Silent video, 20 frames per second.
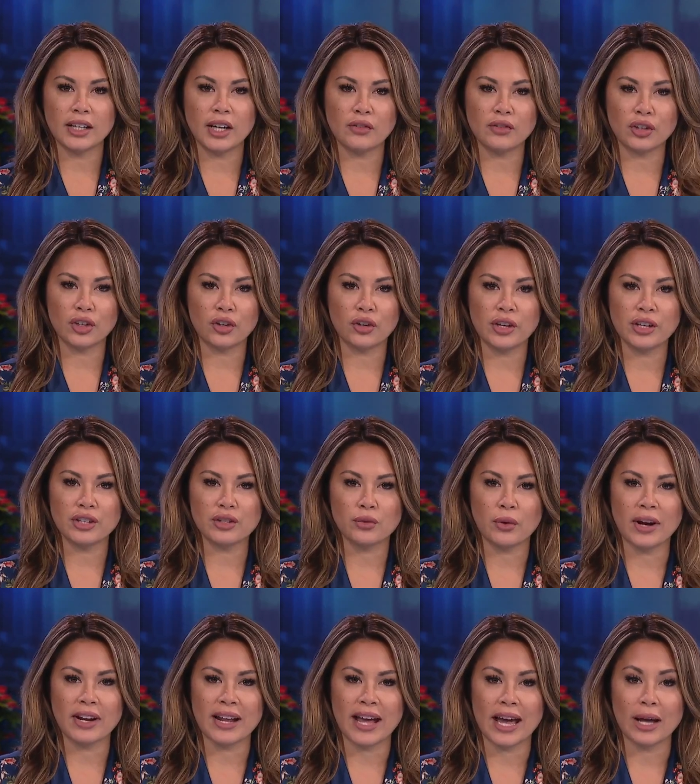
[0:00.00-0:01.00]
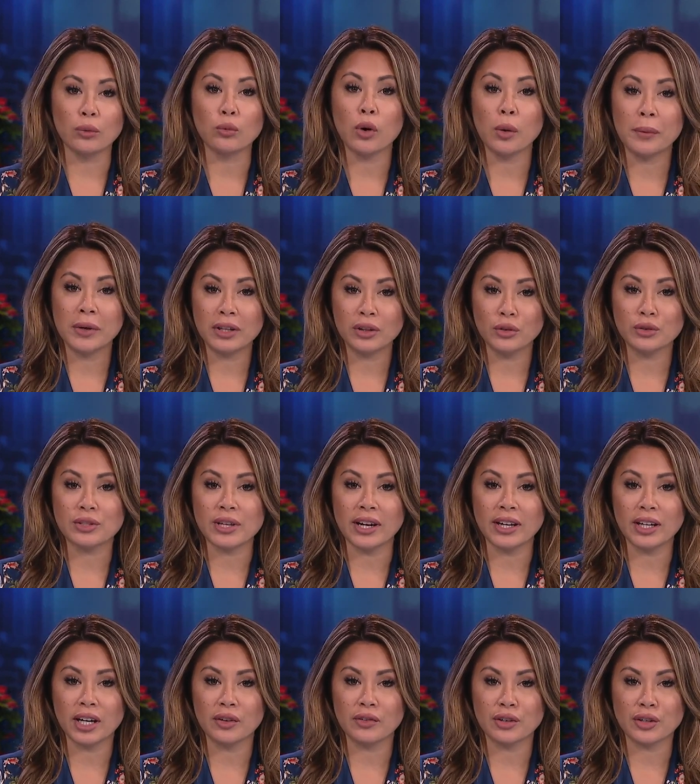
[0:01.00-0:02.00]
Governor Green's right hand woman,
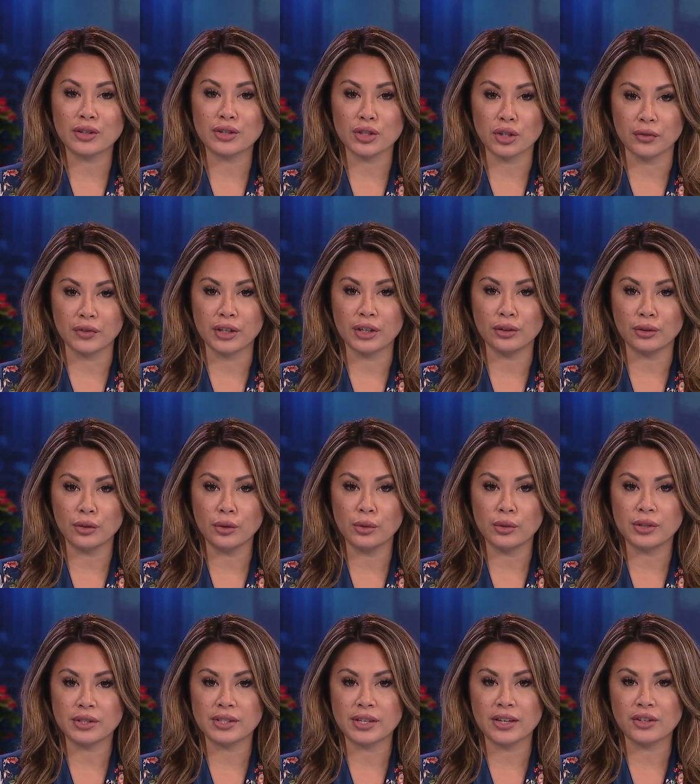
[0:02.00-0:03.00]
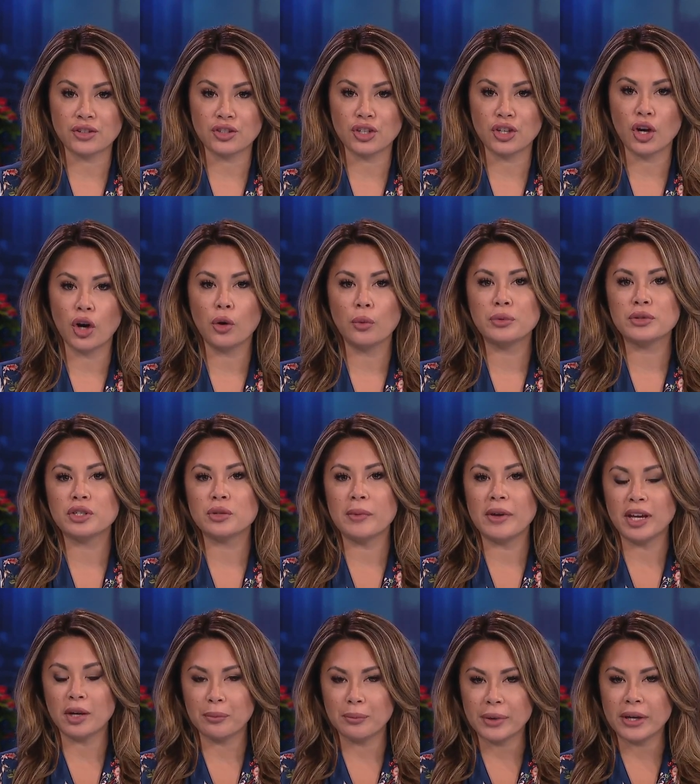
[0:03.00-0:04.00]
Lieutenant Governor Sylvia Luke, says she hopes to
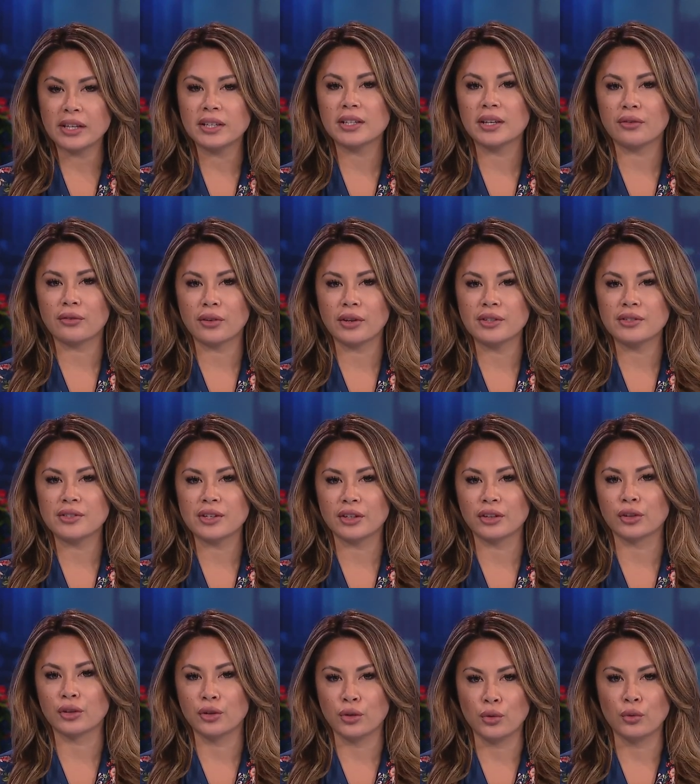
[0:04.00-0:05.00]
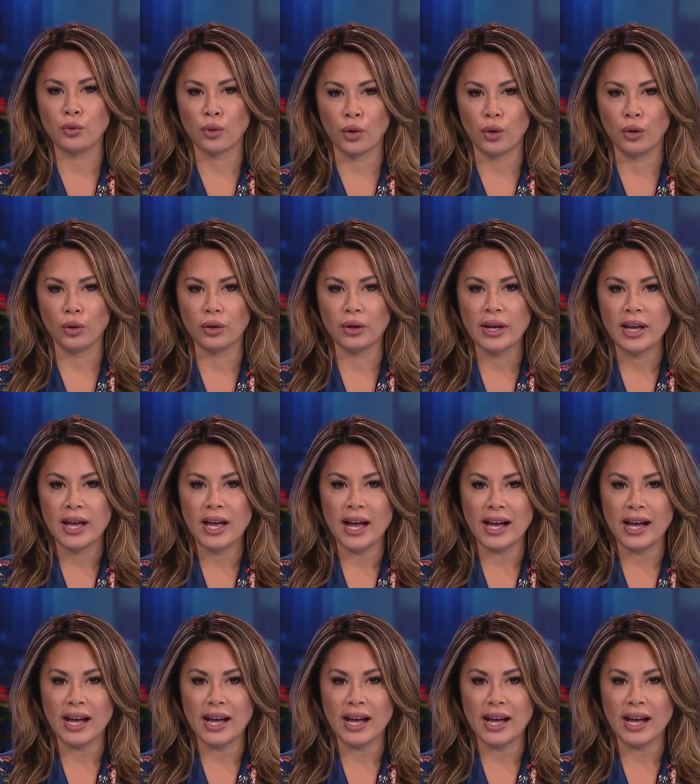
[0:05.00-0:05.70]
make a big difference in her new role.